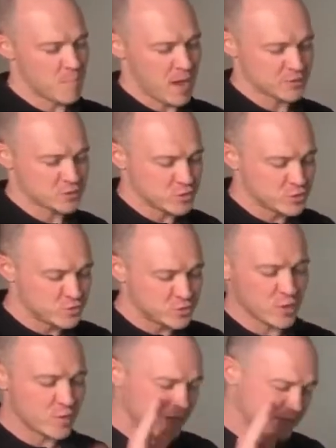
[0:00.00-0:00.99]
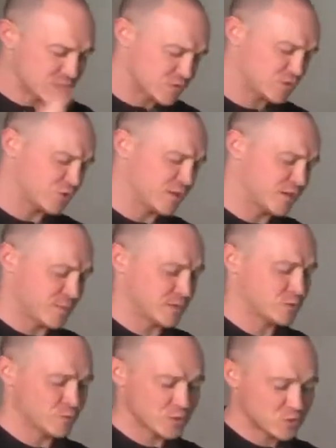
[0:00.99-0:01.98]
So it's solid
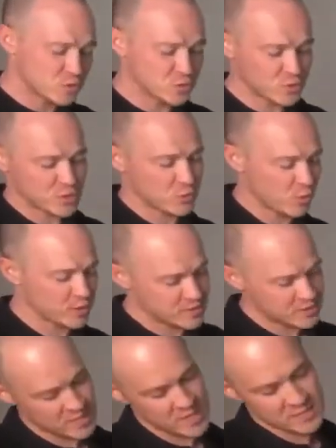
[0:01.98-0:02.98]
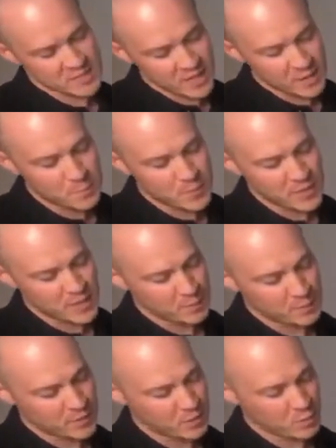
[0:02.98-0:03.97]
metal, it's good quality, it's kind of beaten
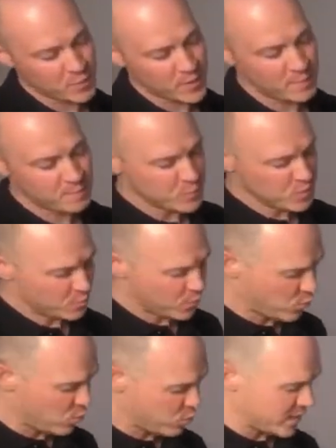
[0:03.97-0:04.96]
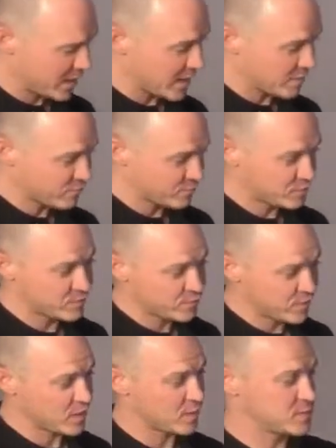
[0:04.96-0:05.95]
up a little bit. But what we have
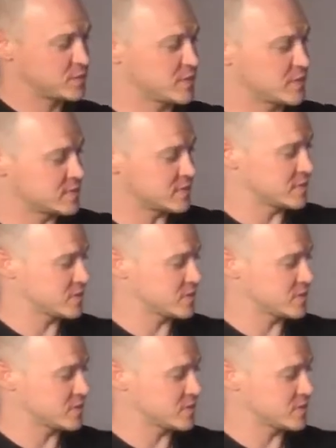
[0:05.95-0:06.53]
developed is this